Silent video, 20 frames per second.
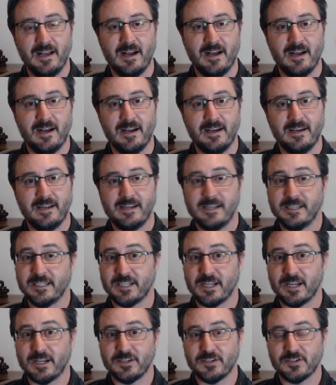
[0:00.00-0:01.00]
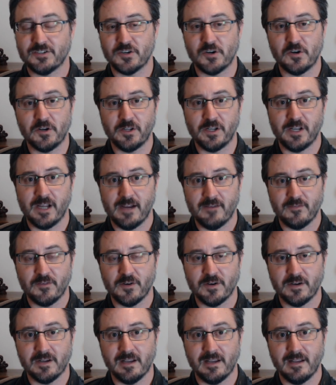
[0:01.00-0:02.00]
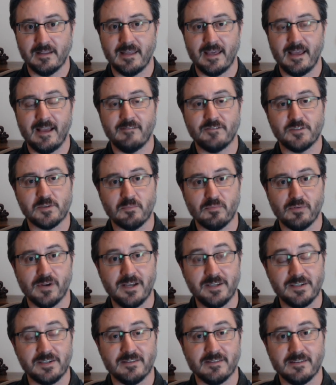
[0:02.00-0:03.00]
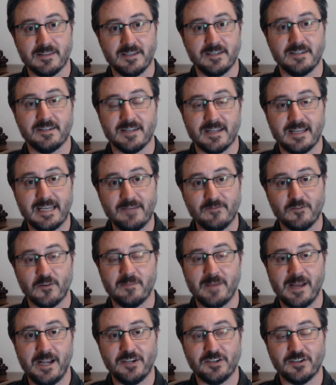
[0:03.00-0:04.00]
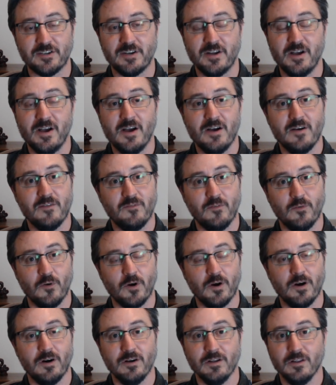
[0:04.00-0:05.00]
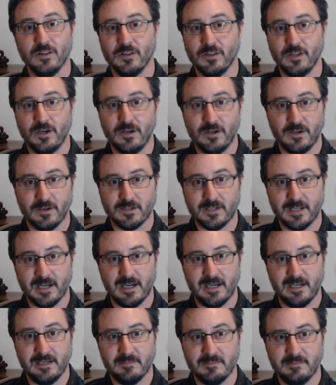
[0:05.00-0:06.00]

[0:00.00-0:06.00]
Uh, it is a concerted effort, and they have suppressed this information for a long time.